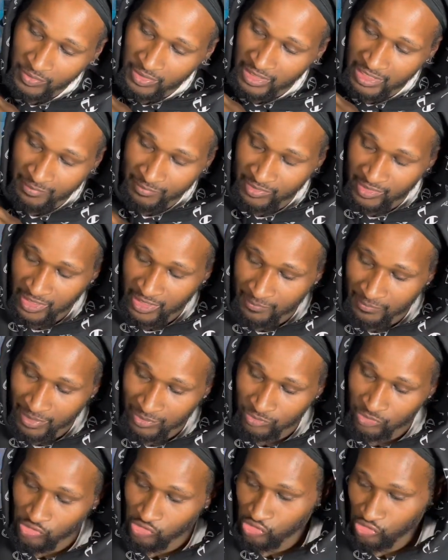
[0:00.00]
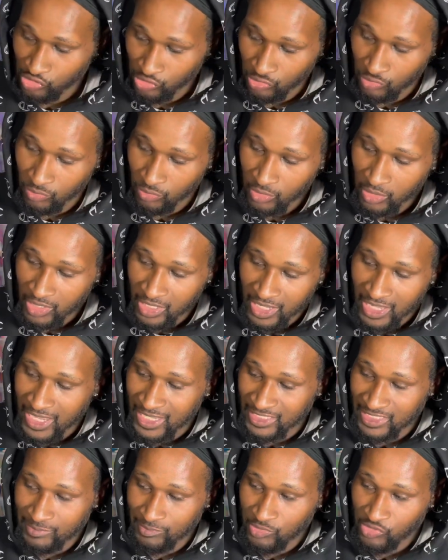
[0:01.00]
everything about this shoe.
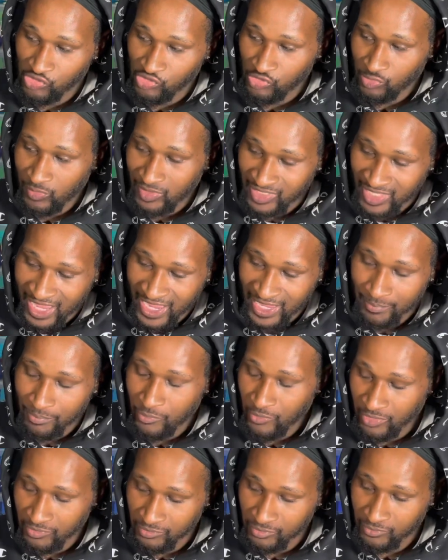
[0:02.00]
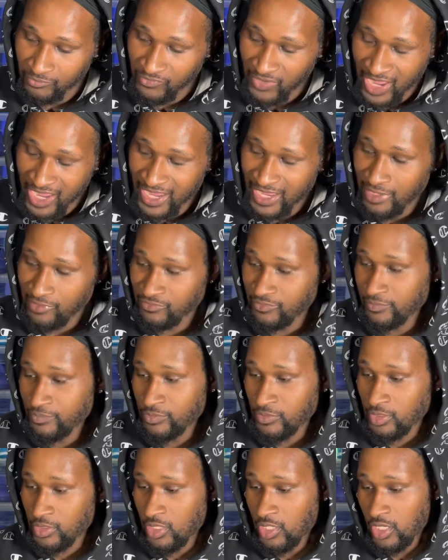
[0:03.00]
I give this shoe a 9.5.
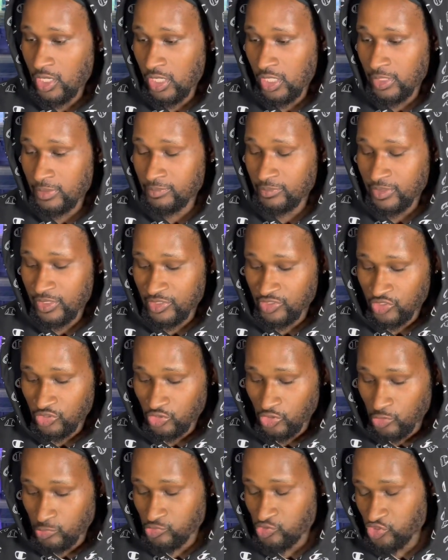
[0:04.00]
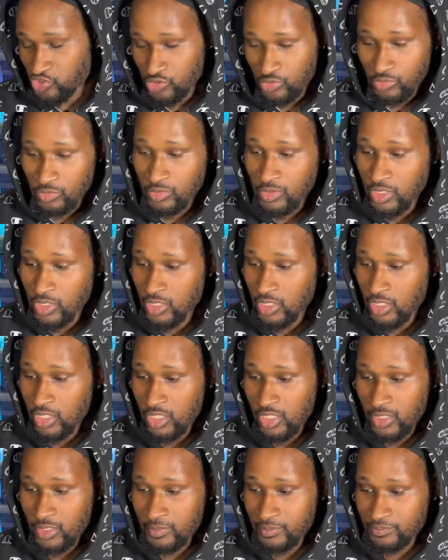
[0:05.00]
Um, it's a dope shoe.
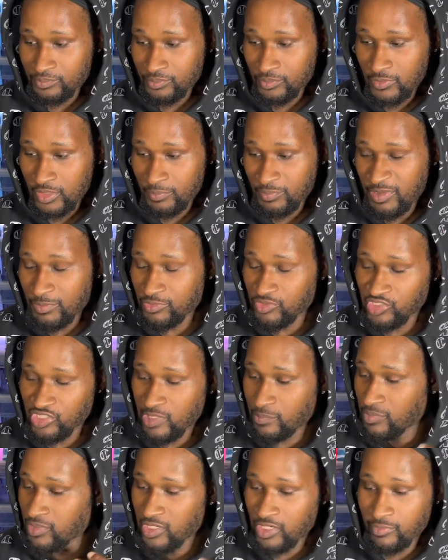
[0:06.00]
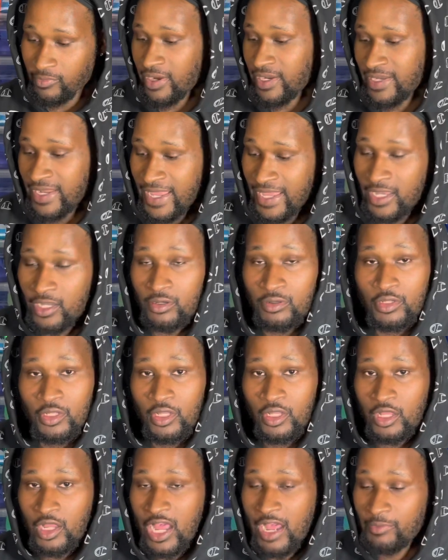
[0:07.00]
Um, people sleeping on it right now.
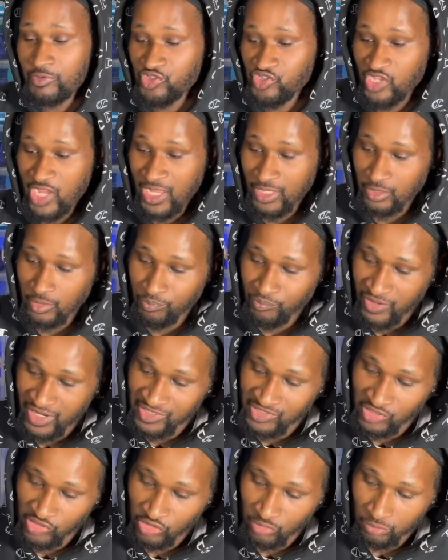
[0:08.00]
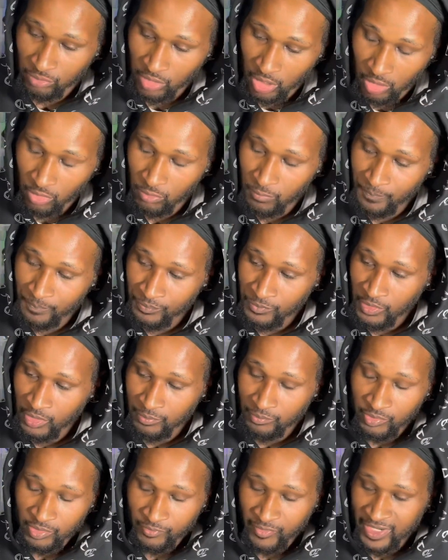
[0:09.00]
I was shocked the price is so low.
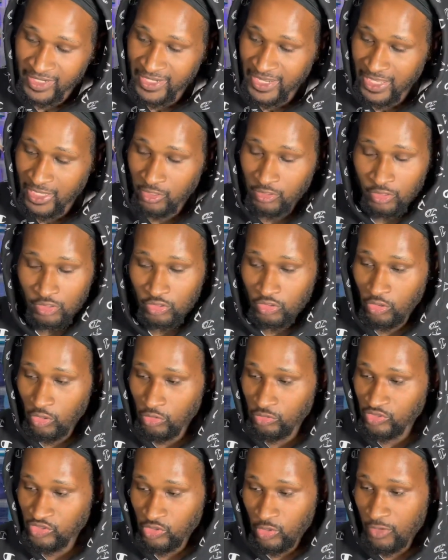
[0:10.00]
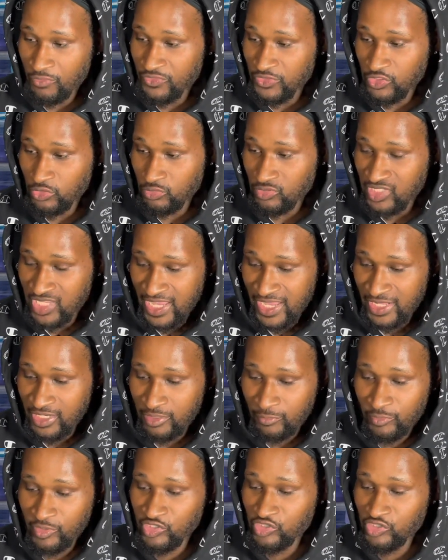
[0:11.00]
But right now on GOAT, it's going for 210. It was